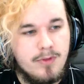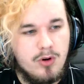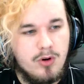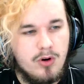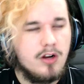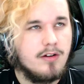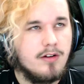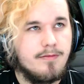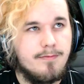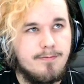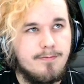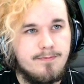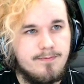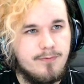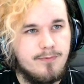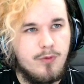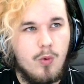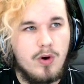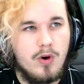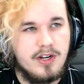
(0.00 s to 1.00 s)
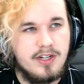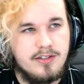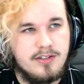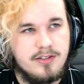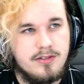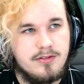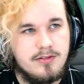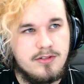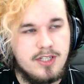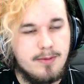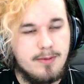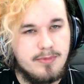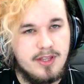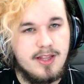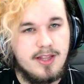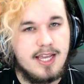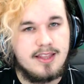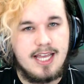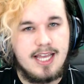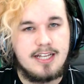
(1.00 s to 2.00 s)
or one hundred forty.
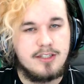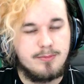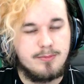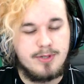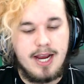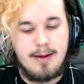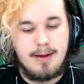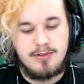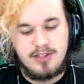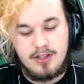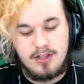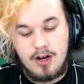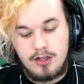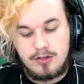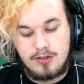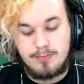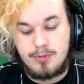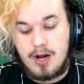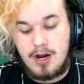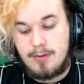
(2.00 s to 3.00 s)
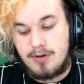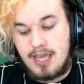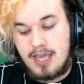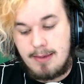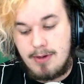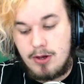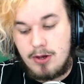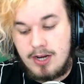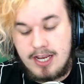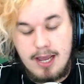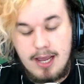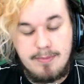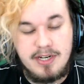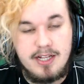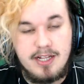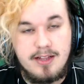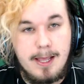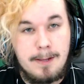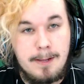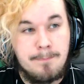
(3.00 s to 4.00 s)
Something like that subscribers, and then Hunter Primal came out and it got me
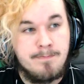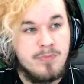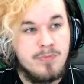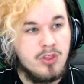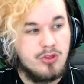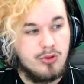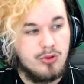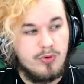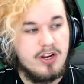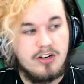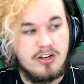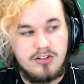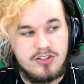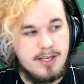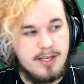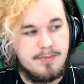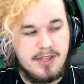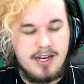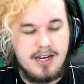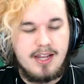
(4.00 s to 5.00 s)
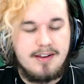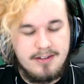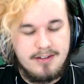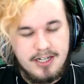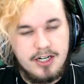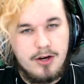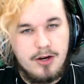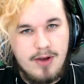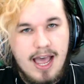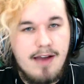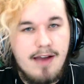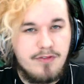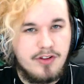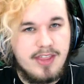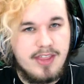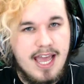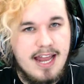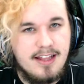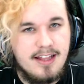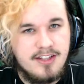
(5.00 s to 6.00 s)
to like three hundred and something, and then you know after
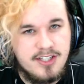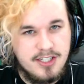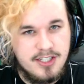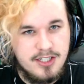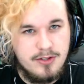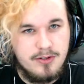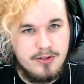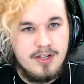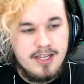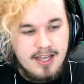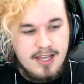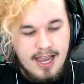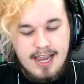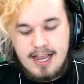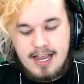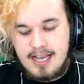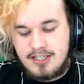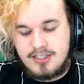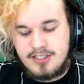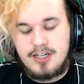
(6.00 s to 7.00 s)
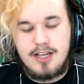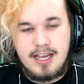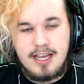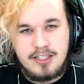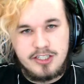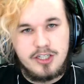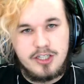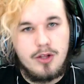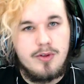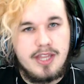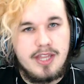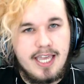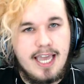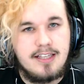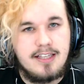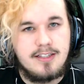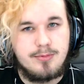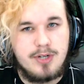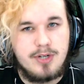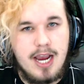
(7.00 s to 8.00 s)
that it's still I I, st I slowly
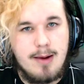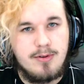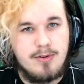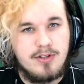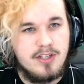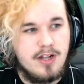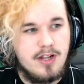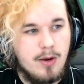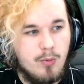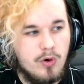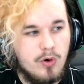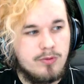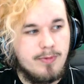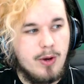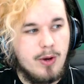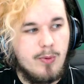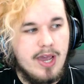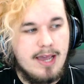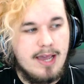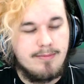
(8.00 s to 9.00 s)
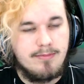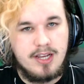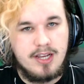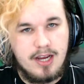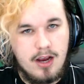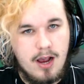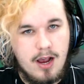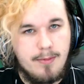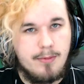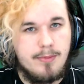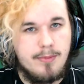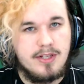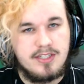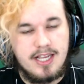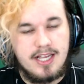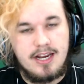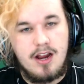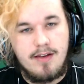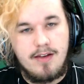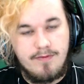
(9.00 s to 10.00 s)
gained subscribers, and I worked my way up. Like a couple
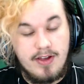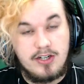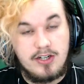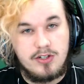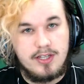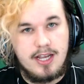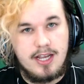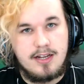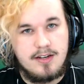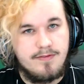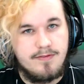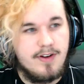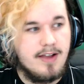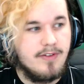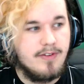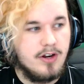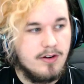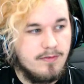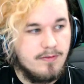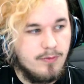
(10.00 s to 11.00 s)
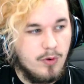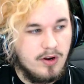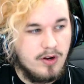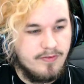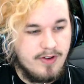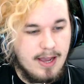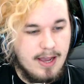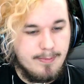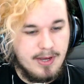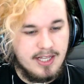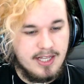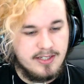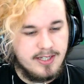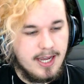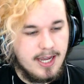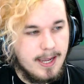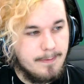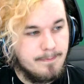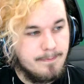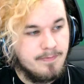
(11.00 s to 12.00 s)
months later, I eventually got to five hundred forty-five by the
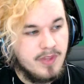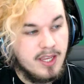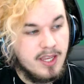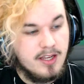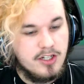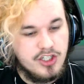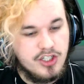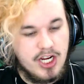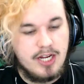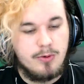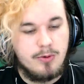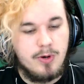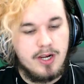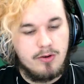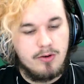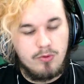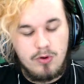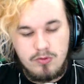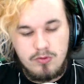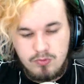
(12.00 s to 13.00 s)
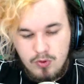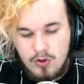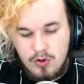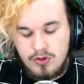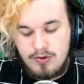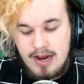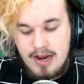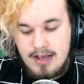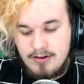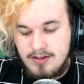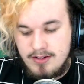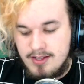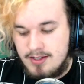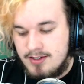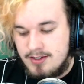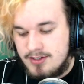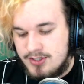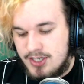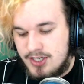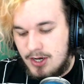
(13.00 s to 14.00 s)
time January ro rolled around.
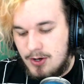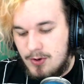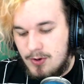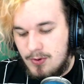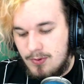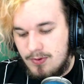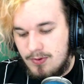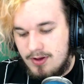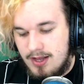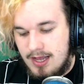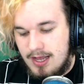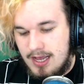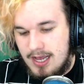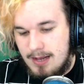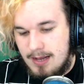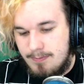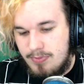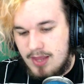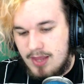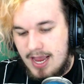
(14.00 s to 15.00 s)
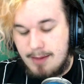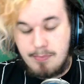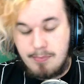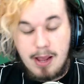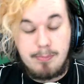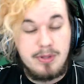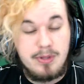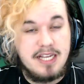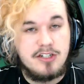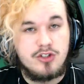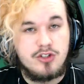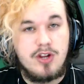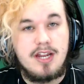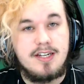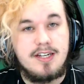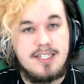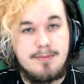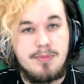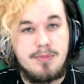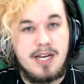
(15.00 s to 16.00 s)
So um I, I played
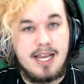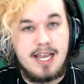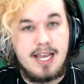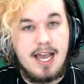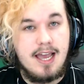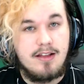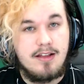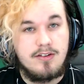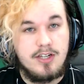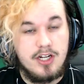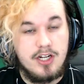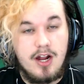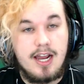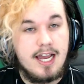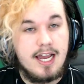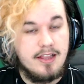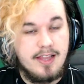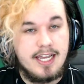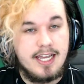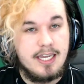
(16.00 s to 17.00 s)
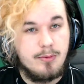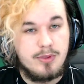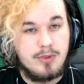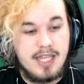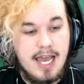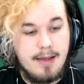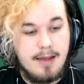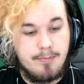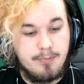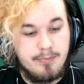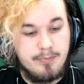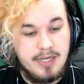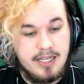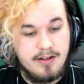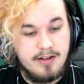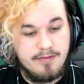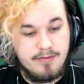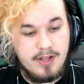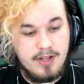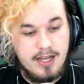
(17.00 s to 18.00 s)
Stranded Deep, and I got you know I got lucky with that,
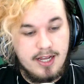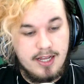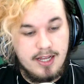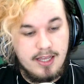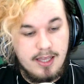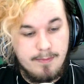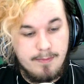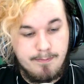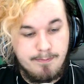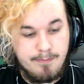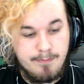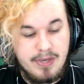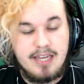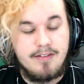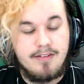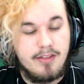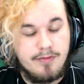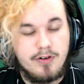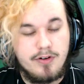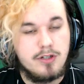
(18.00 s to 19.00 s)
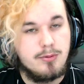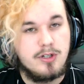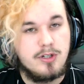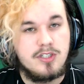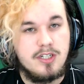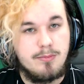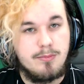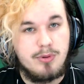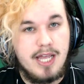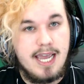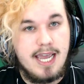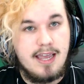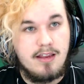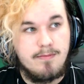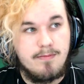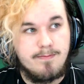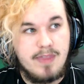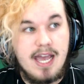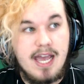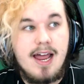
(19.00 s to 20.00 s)
being a uh being the first person to play it,
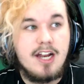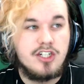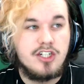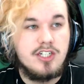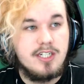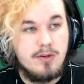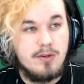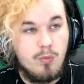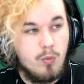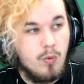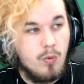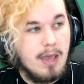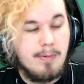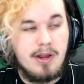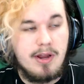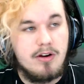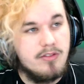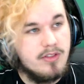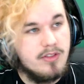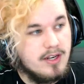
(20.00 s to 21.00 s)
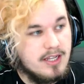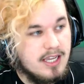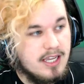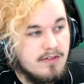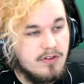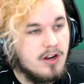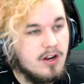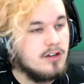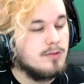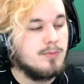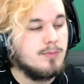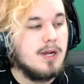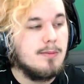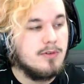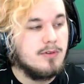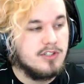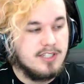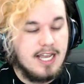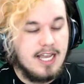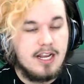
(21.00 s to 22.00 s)
and that actually did way better than even Hunter
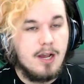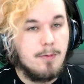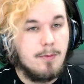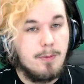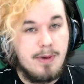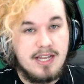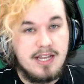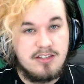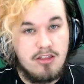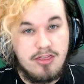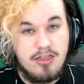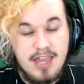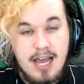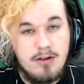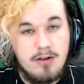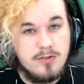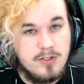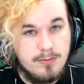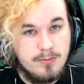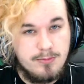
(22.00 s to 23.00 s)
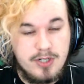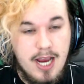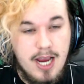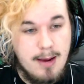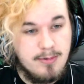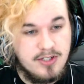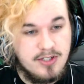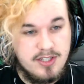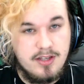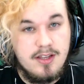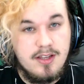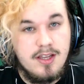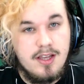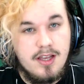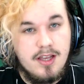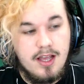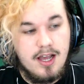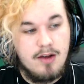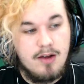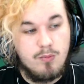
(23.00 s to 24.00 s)
Primal, because that got me past a thousand subscribers
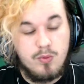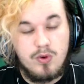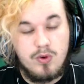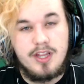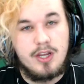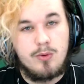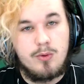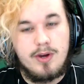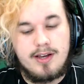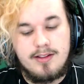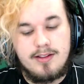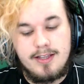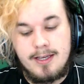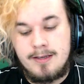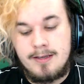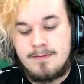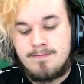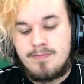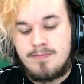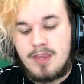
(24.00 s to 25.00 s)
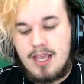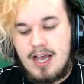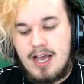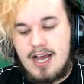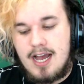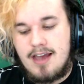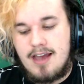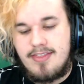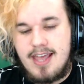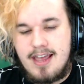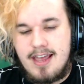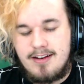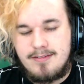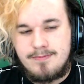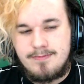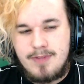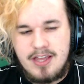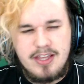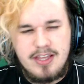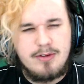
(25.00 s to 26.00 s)
uh, really quickly. Uh, and
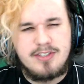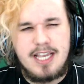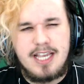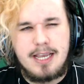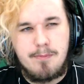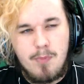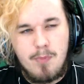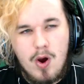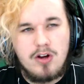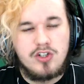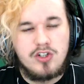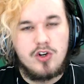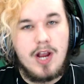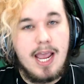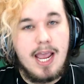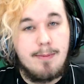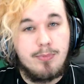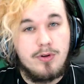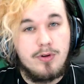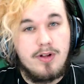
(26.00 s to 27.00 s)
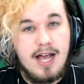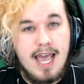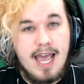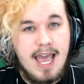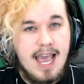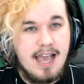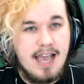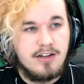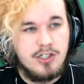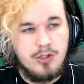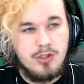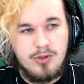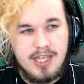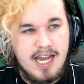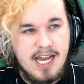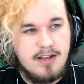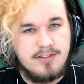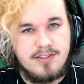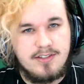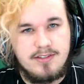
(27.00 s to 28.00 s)
then I think it was like March or April, I had two
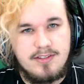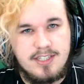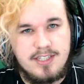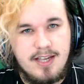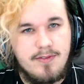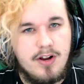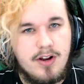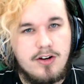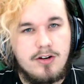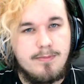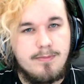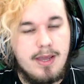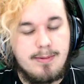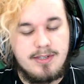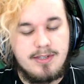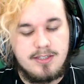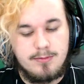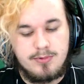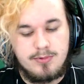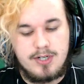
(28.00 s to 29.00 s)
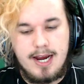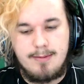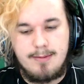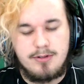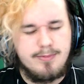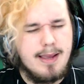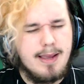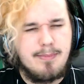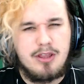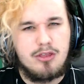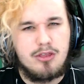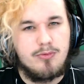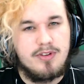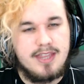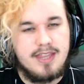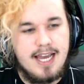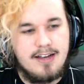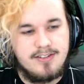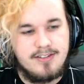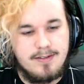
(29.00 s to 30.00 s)
thousand seven hundred maybe subscribers, maybe three
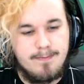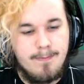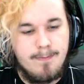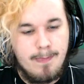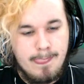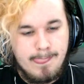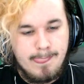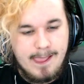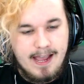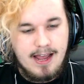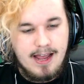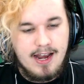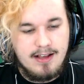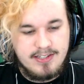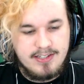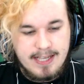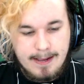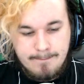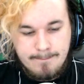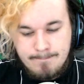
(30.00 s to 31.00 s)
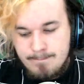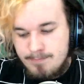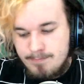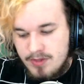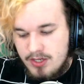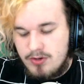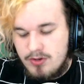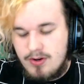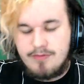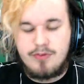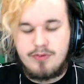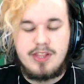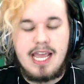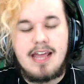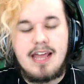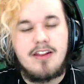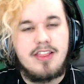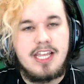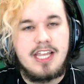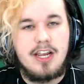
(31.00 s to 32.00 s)
thousand, uh, and I was like, you know what, for the
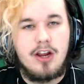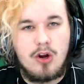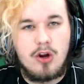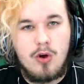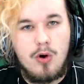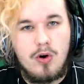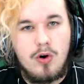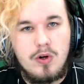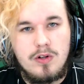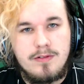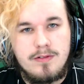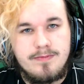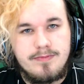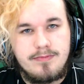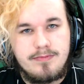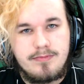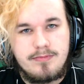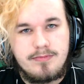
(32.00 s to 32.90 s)
end of the year goal